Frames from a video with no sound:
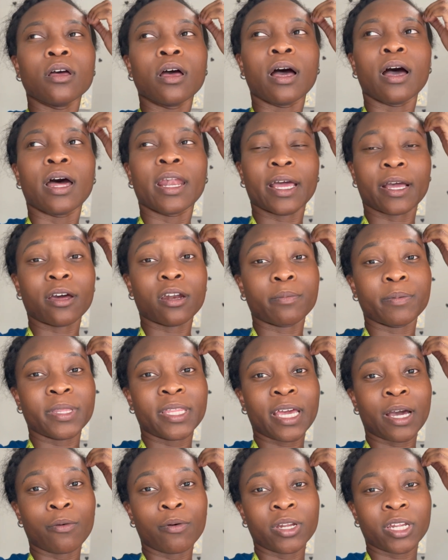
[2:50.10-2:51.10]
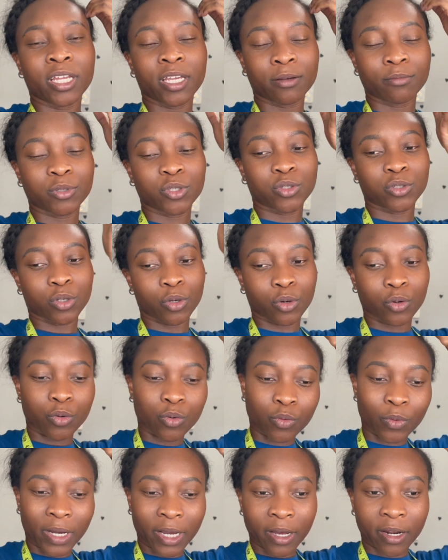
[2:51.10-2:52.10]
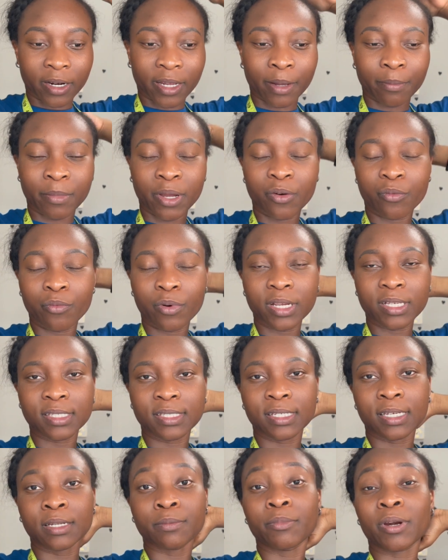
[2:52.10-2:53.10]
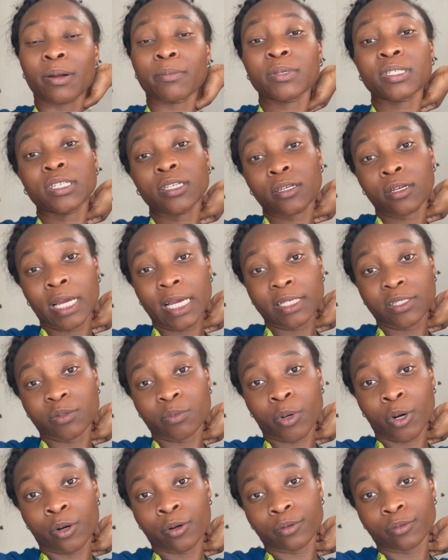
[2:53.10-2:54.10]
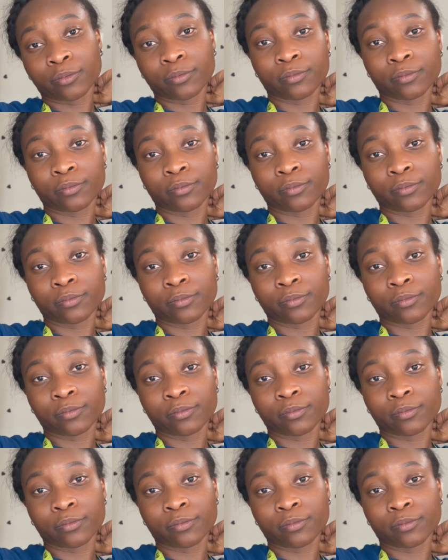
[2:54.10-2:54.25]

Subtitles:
And I got to be there at 1 a.m. So I got to get my rest in. But I'm going to see you guys tomorrow.